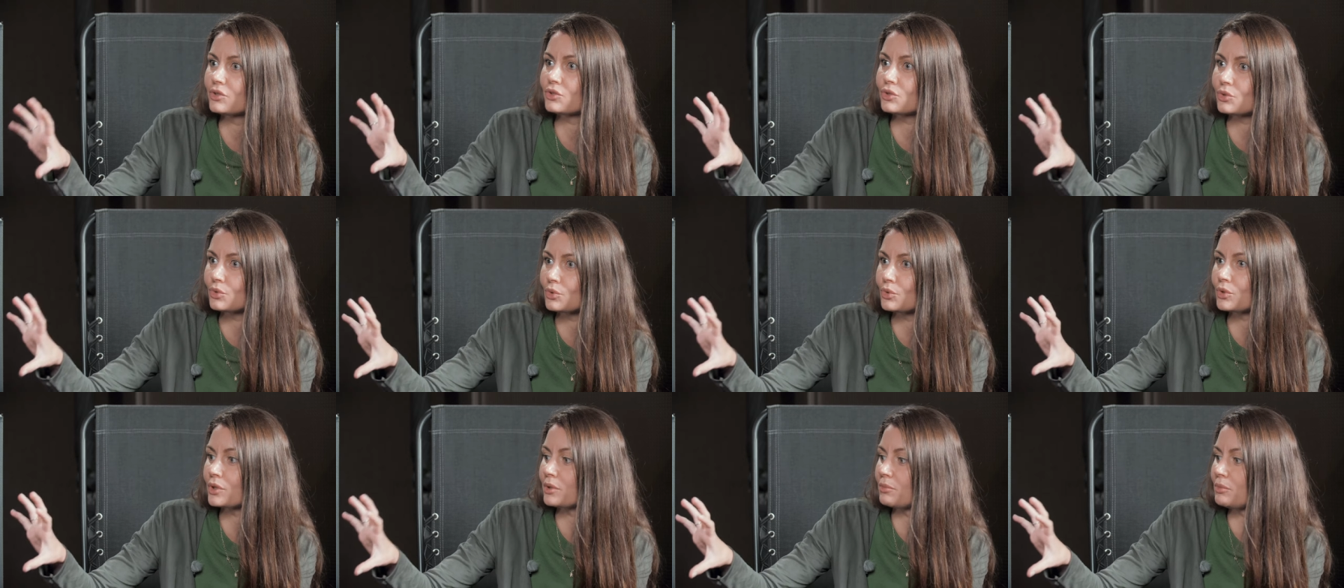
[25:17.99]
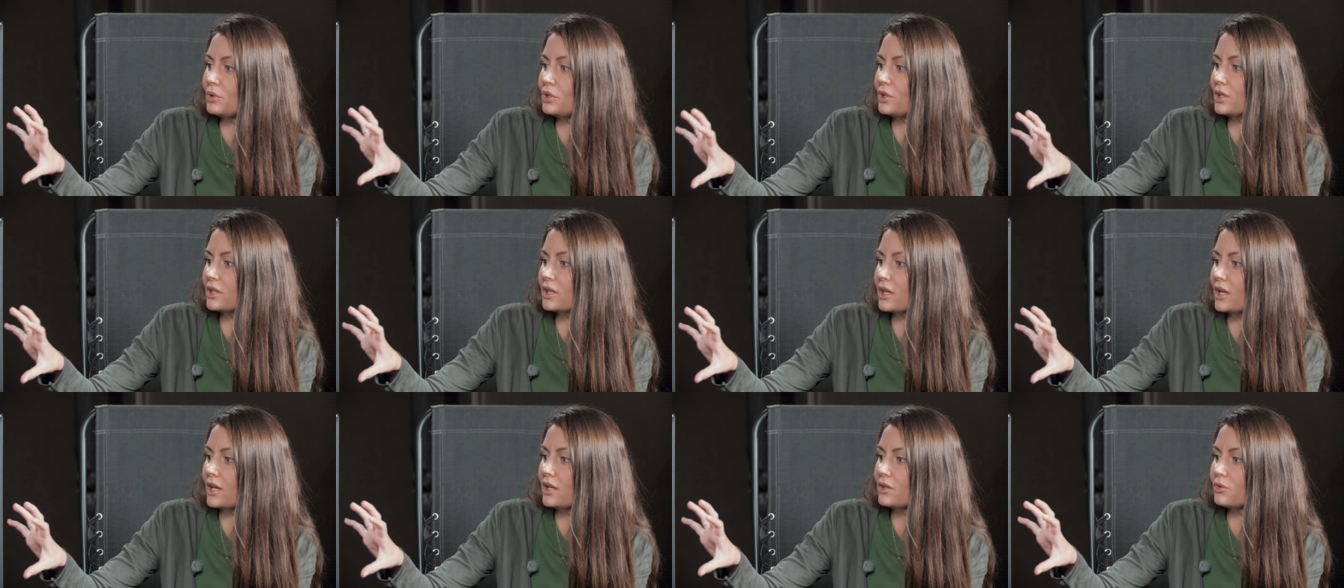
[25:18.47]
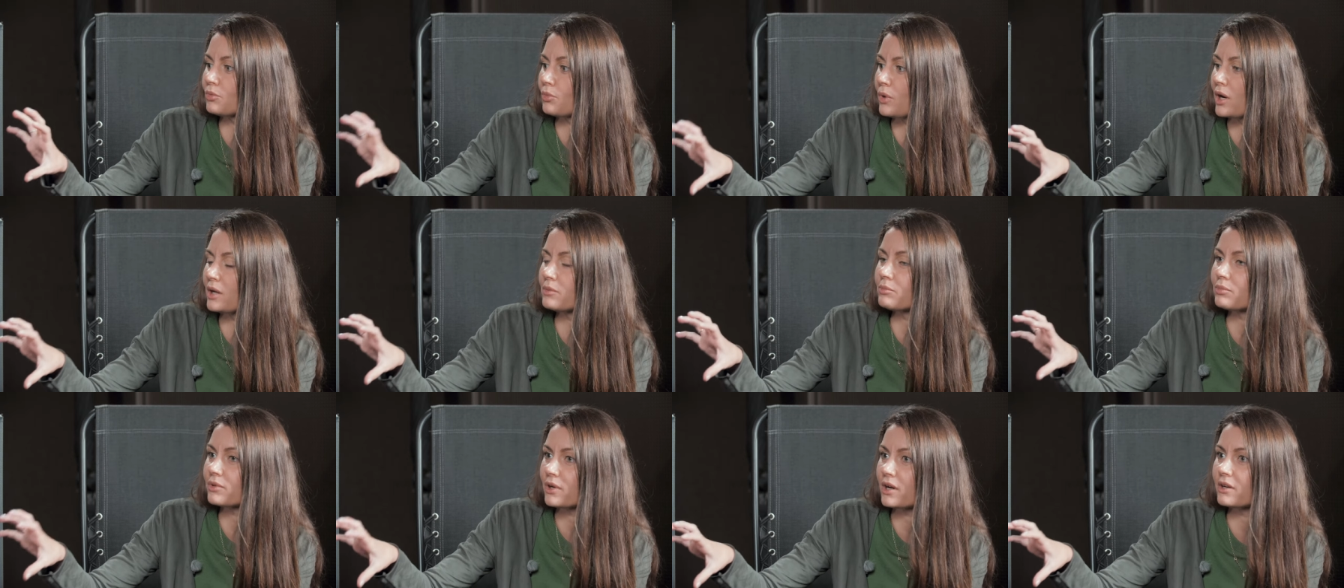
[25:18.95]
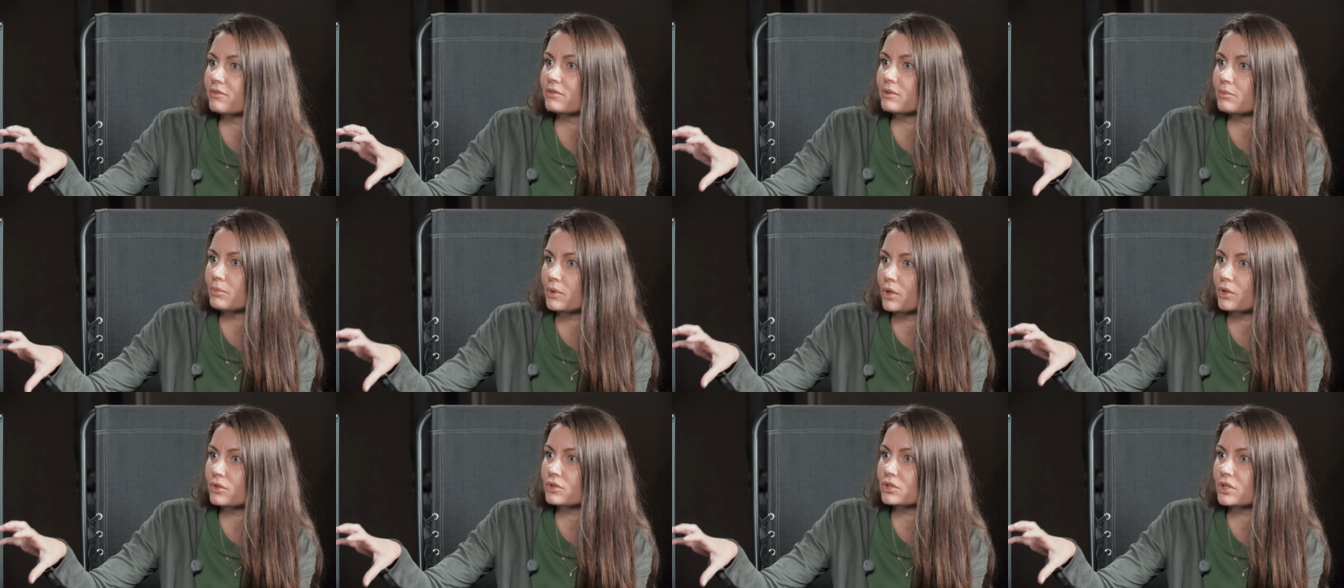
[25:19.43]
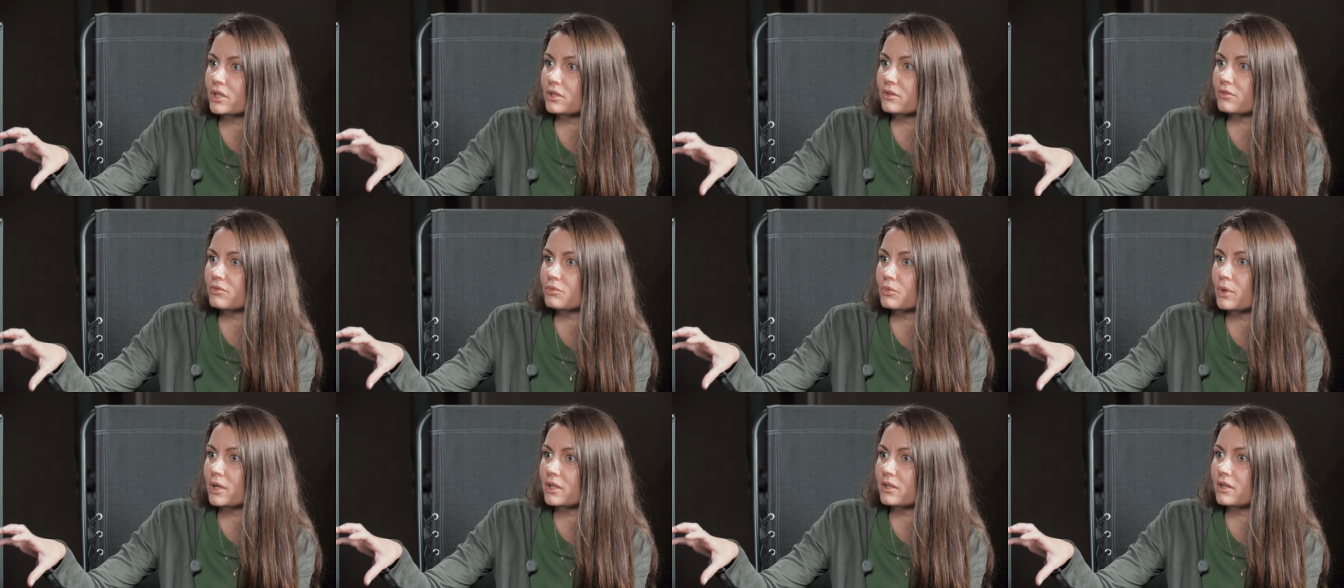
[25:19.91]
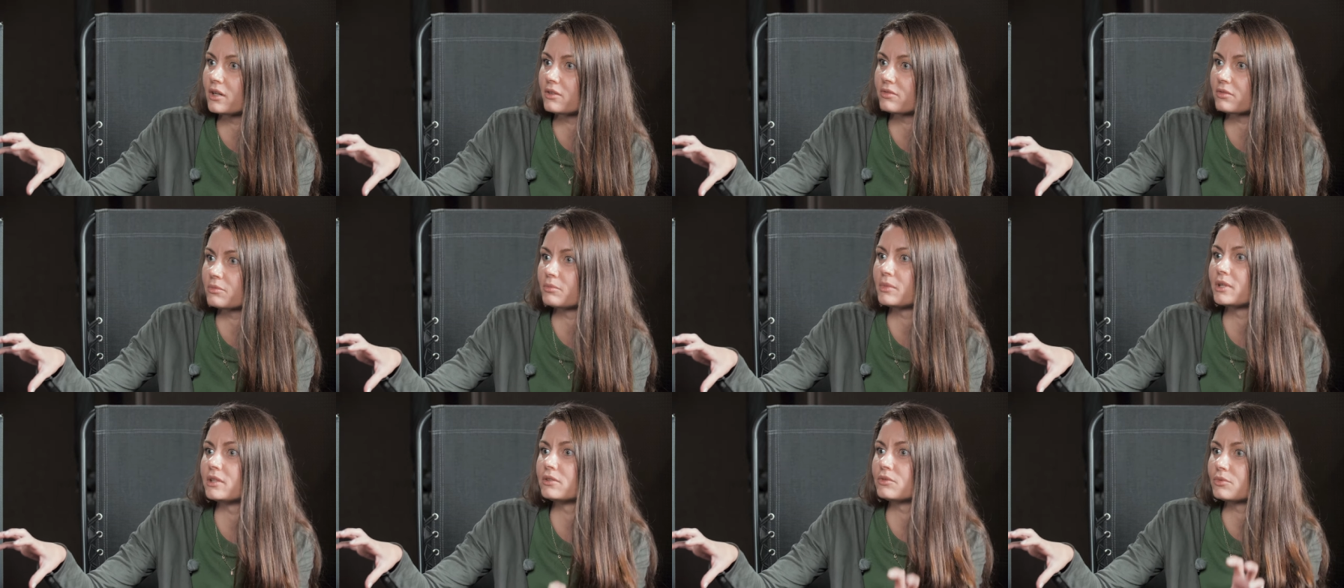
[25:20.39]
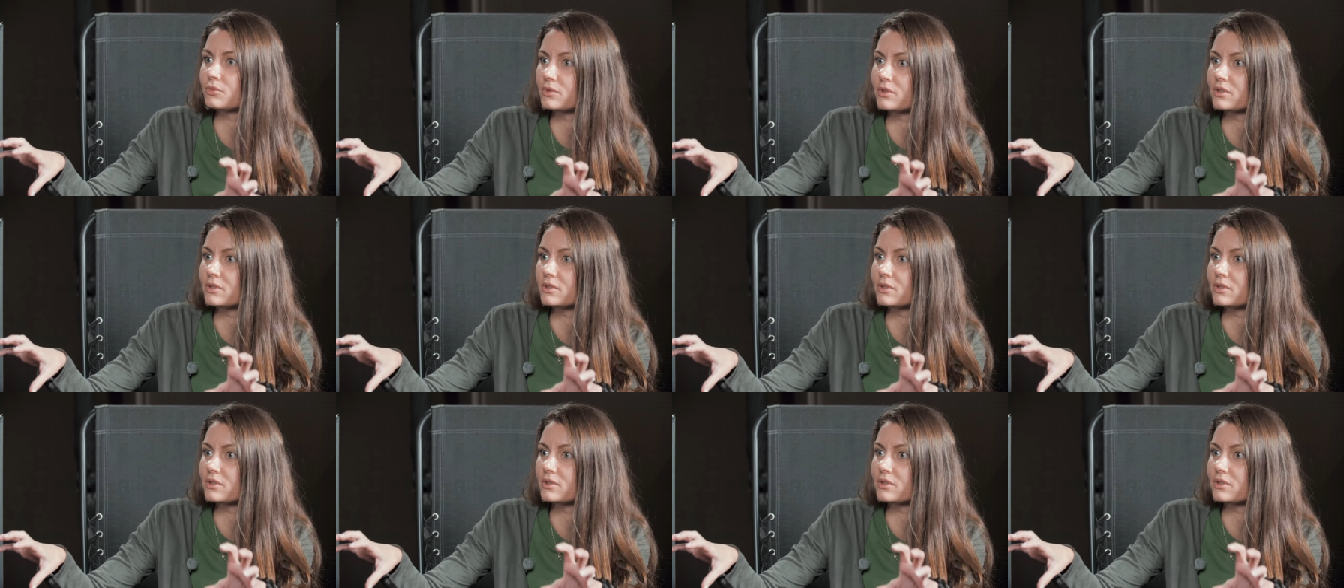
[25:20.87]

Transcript: to communicate one private blockchain of one government